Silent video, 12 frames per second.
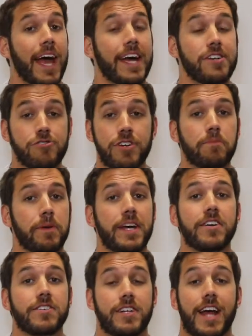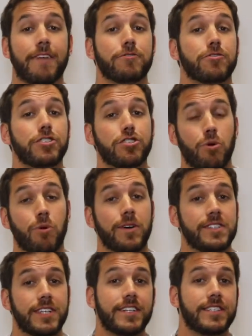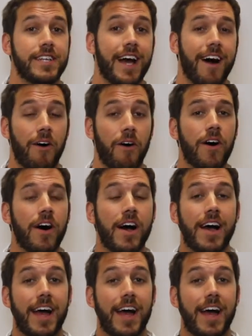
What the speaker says: Adrian Peterson, after he tore his ACL,